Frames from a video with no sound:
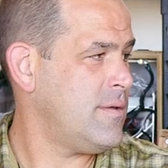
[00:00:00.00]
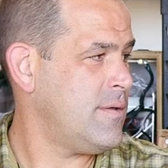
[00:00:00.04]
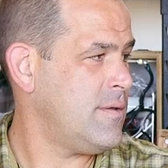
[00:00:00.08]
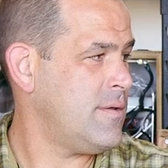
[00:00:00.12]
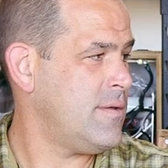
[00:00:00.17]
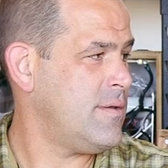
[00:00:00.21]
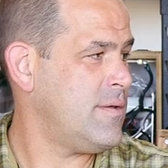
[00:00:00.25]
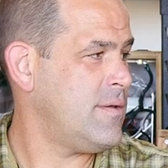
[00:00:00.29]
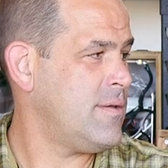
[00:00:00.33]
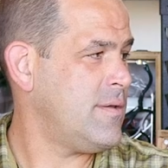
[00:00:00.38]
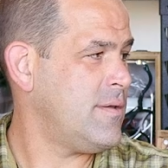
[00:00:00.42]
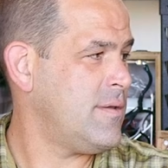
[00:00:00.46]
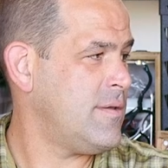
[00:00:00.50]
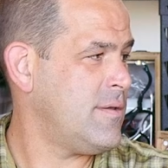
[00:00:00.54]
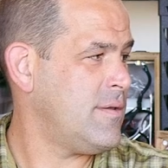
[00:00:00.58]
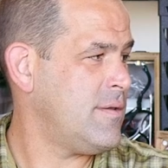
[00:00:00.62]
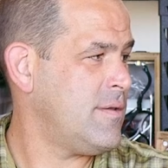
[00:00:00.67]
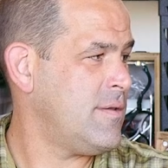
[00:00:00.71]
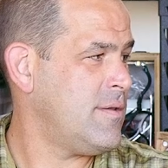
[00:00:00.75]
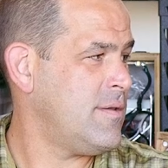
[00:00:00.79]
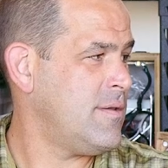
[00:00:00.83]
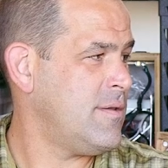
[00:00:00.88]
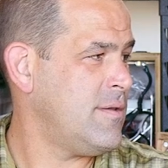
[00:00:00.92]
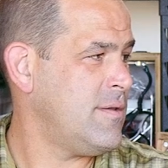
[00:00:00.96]

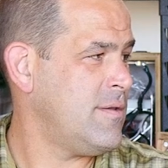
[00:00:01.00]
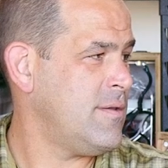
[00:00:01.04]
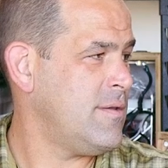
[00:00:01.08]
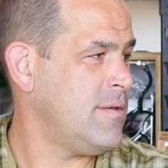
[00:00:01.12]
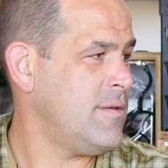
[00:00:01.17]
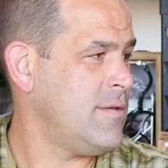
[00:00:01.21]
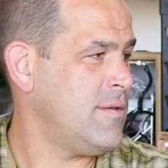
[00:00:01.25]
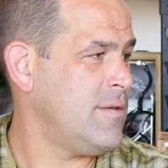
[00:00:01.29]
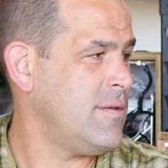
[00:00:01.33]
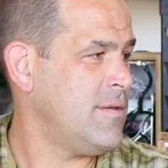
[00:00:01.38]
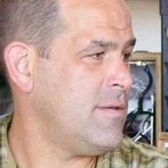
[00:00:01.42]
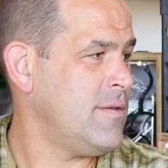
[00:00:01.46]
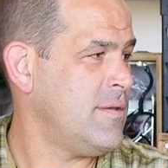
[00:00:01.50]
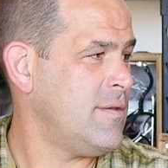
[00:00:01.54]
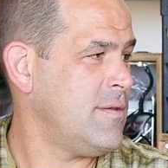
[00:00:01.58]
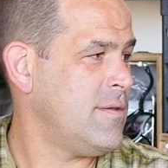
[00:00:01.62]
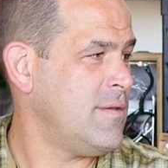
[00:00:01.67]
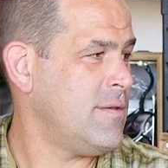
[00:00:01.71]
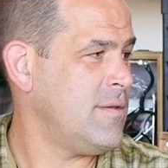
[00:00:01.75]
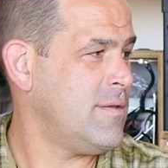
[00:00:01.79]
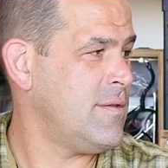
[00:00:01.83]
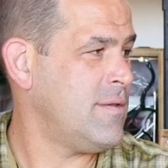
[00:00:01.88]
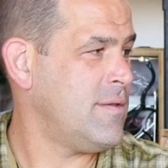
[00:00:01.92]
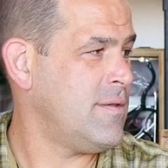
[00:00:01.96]

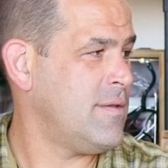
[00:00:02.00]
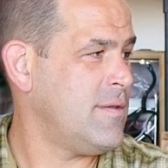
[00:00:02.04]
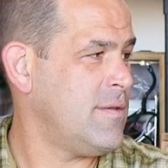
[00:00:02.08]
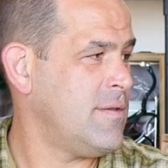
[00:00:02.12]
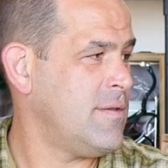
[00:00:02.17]
This person isn't speaking.